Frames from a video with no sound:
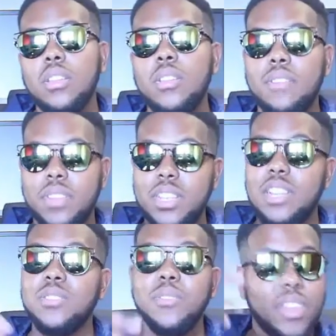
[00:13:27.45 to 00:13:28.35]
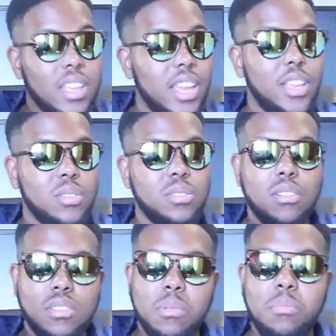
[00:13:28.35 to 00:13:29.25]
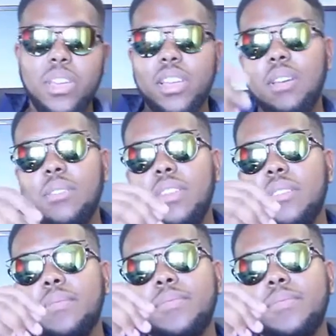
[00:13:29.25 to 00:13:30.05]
You have a chance of getting your song to be big out there.